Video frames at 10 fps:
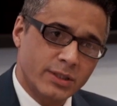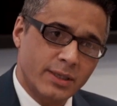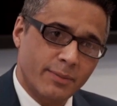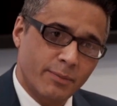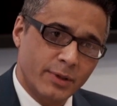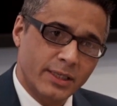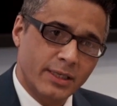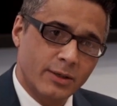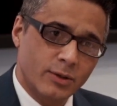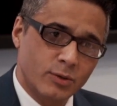but also a
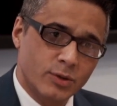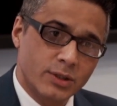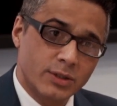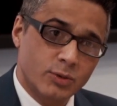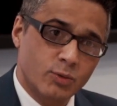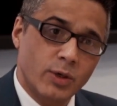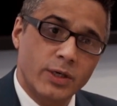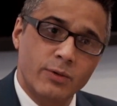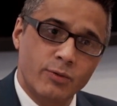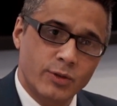platform which enables
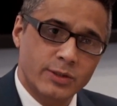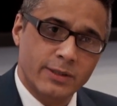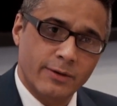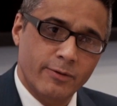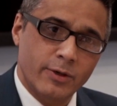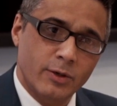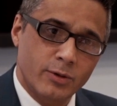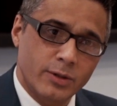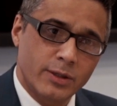us to fail over